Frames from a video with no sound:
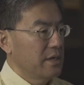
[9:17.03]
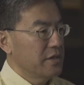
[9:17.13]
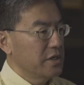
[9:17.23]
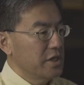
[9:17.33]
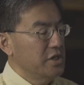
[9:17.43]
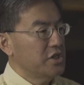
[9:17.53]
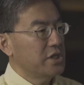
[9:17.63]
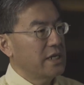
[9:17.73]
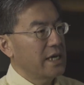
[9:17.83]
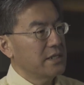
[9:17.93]
the
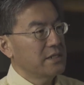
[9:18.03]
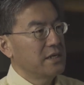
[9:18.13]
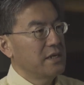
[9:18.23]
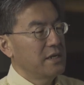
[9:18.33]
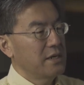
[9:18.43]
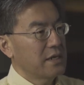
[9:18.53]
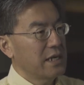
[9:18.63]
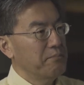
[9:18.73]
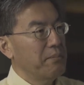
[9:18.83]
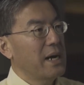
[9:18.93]
internet
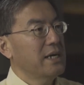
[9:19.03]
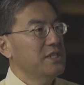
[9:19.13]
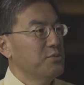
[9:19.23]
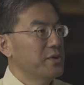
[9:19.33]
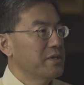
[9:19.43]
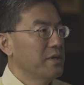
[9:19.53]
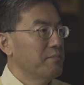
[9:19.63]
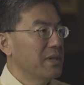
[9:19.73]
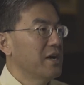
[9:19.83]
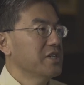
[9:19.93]
combined with
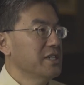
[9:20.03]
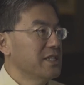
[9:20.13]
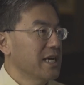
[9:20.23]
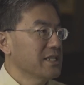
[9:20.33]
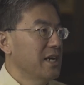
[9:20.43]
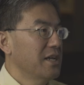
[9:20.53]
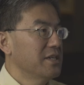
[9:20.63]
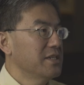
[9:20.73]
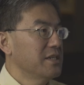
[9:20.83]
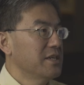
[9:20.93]
blockchain
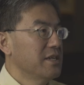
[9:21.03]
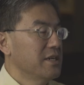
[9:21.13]
technology